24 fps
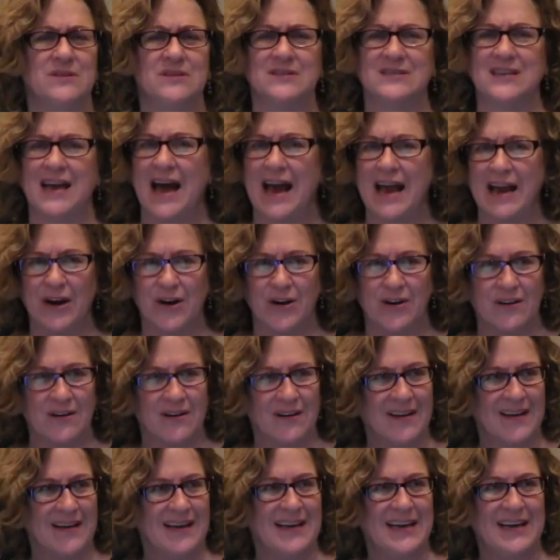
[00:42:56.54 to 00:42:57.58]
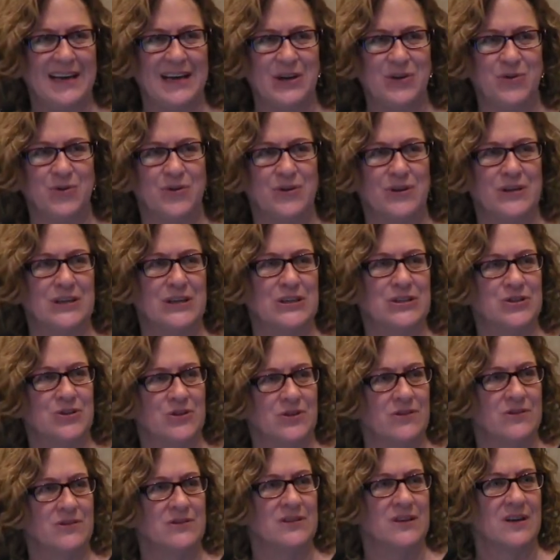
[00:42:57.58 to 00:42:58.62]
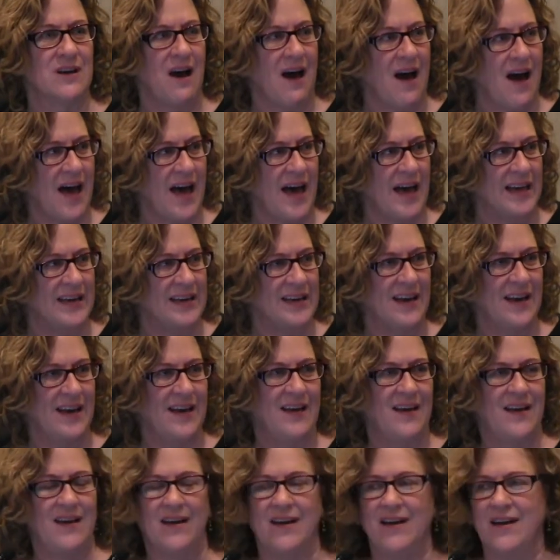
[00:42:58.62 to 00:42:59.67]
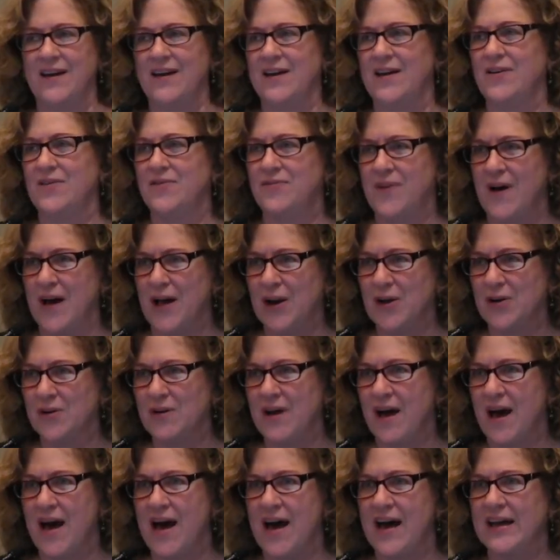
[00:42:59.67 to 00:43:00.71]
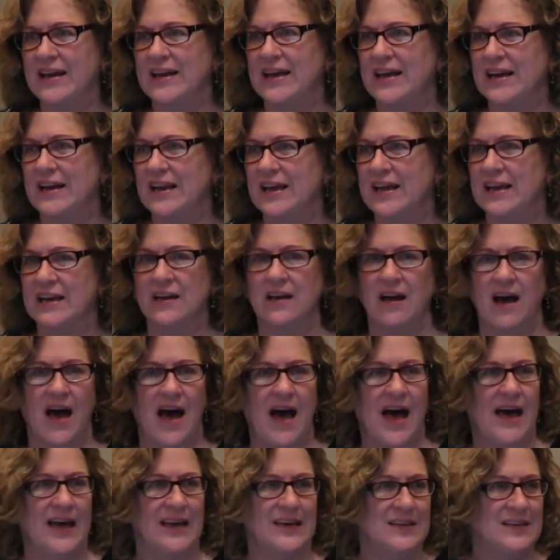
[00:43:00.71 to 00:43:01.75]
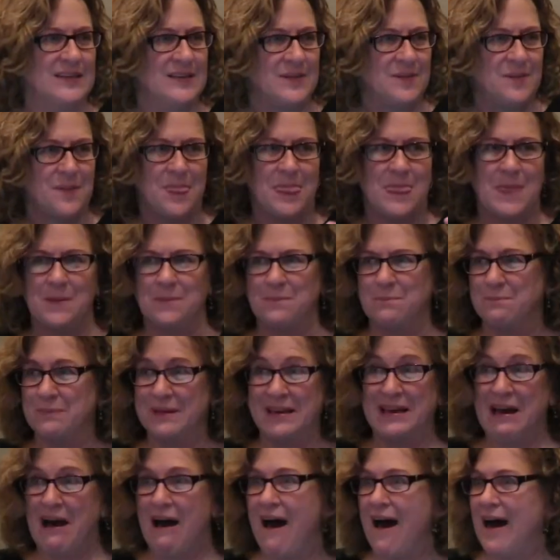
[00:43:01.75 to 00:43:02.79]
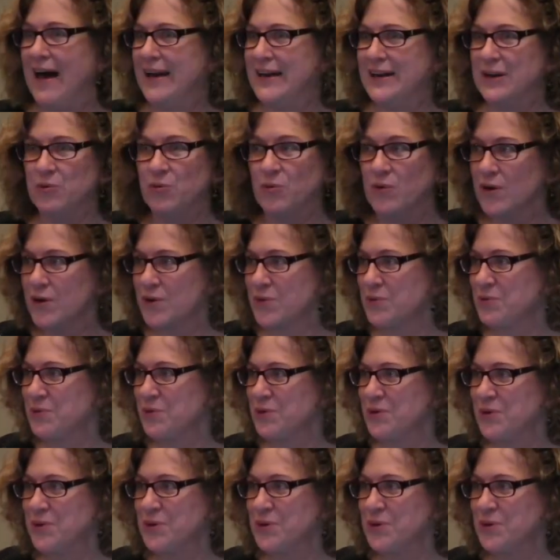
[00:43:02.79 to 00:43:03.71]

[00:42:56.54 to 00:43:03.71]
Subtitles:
desire in order to turn to God, follow God, and let God be God and work through